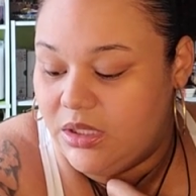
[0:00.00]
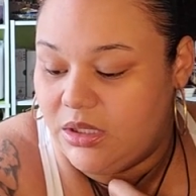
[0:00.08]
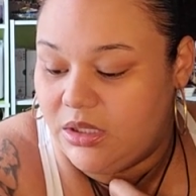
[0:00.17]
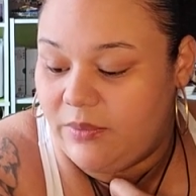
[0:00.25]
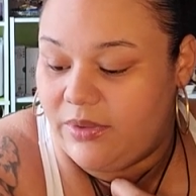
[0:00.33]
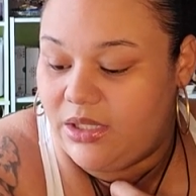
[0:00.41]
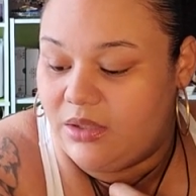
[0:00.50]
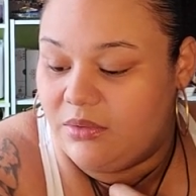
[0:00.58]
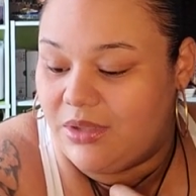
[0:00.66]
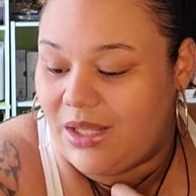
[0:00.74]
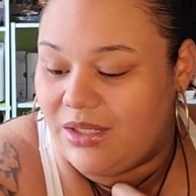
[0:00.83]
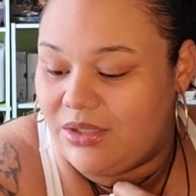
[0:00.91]
The way that you
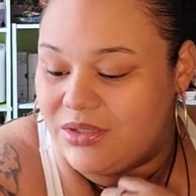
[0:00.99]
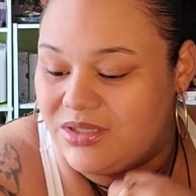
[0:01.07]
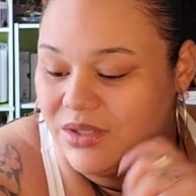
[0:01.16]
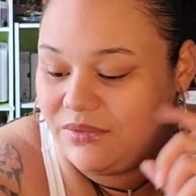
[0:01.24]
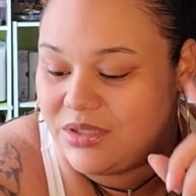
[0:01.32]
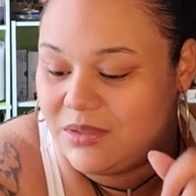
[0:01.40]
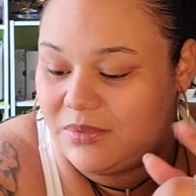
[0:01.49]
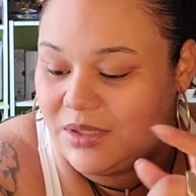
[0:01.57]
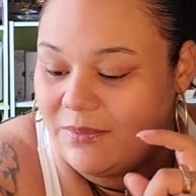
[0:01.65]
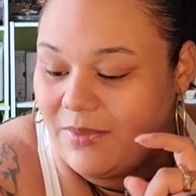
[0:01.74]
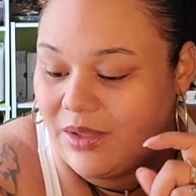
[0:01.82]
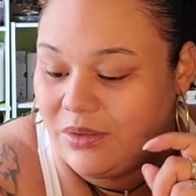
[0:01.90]
lie to yourself, there's something
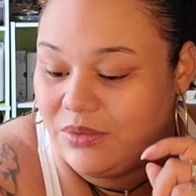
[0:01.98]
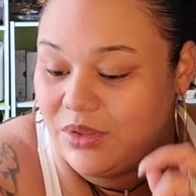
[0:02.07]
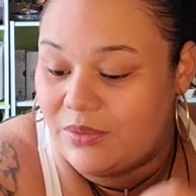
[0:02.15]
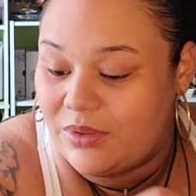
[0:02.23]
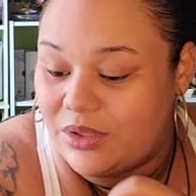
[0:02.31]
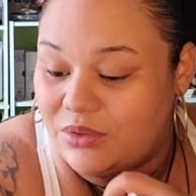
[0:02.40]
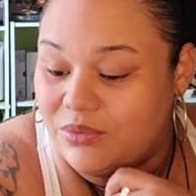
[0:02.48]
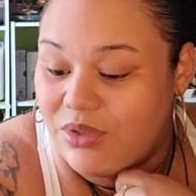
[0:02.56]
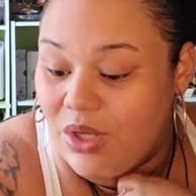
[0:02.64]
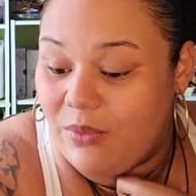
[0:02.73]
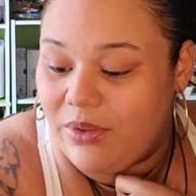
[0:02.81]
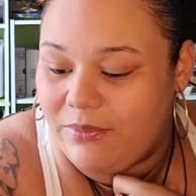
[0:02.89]
about you
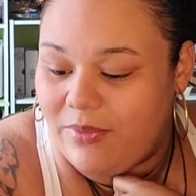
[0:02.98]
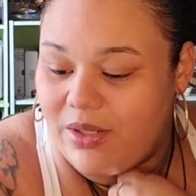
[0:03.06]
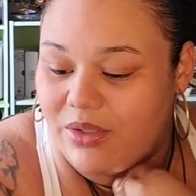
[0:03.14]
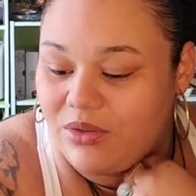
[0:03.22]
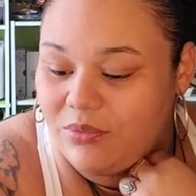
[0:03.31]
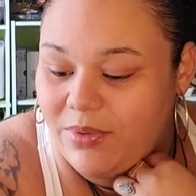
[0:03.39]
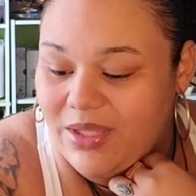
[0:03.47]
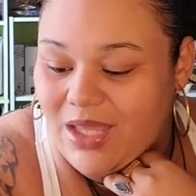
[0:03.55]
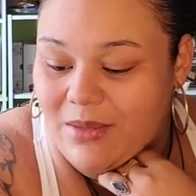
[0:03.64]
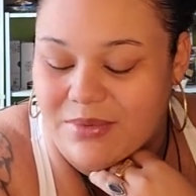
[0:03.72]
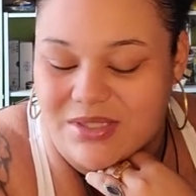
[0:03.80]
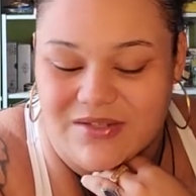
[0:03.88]
knowing better, you being
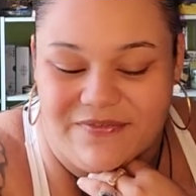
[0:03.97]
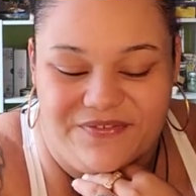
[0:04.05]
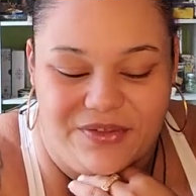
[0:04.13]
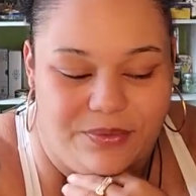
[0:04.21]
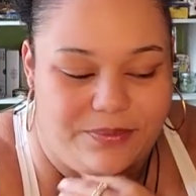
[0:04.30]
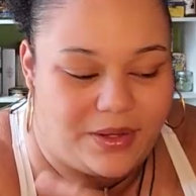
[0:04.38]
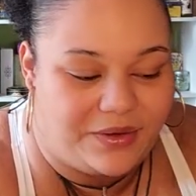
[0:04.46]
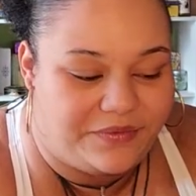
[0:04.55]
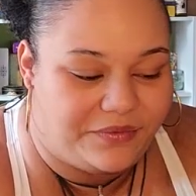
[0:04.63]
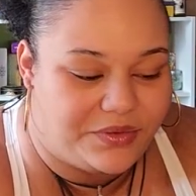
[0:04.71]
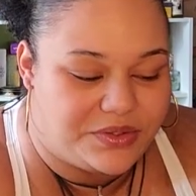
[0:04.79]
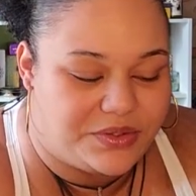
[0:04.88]
able to feel better
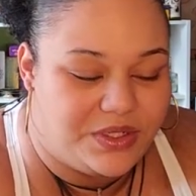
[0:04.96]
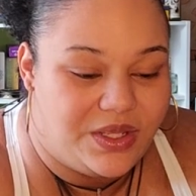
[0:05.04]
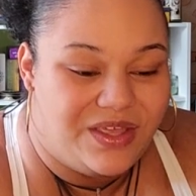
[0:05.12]
first,